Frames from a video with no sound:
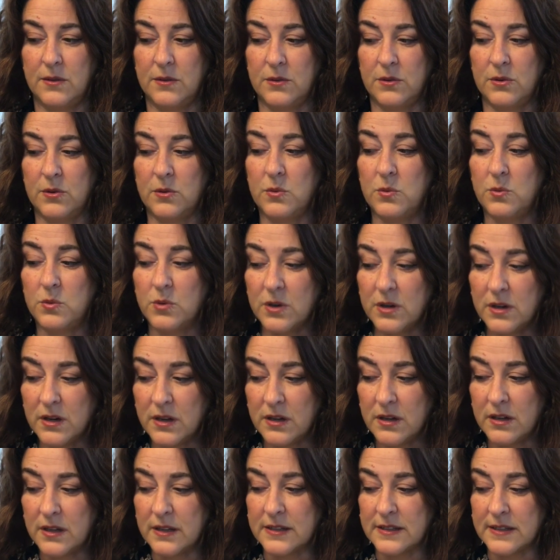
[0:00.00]
The
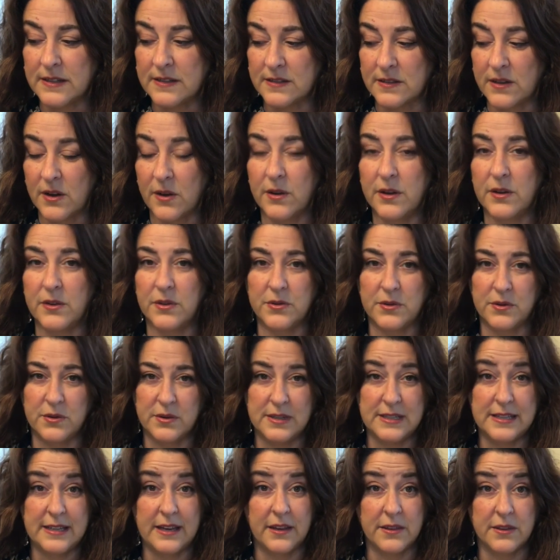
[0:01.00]
world is going through
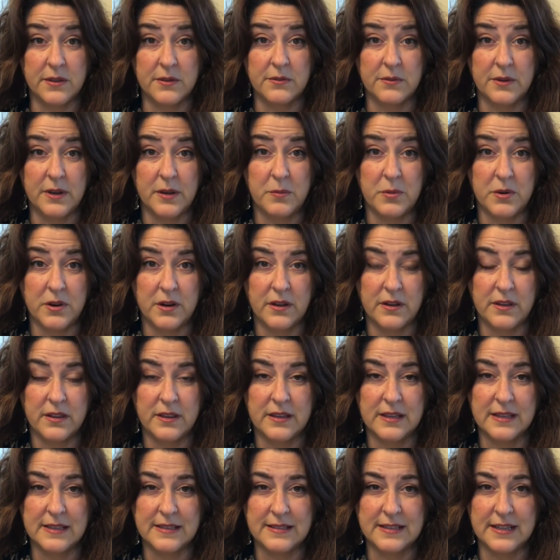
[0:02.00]
a death and
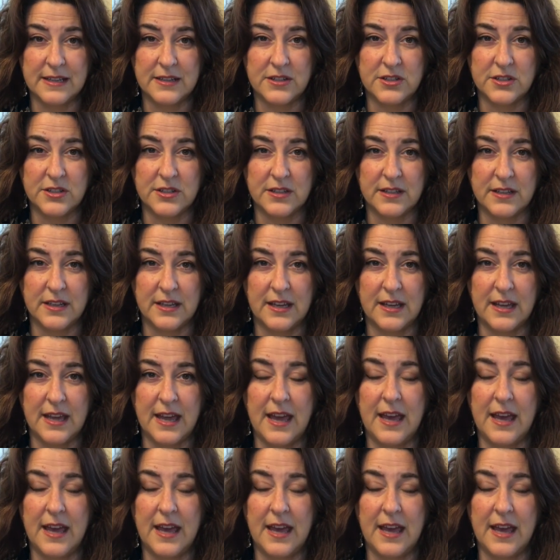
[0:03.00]
rebirth, essentially.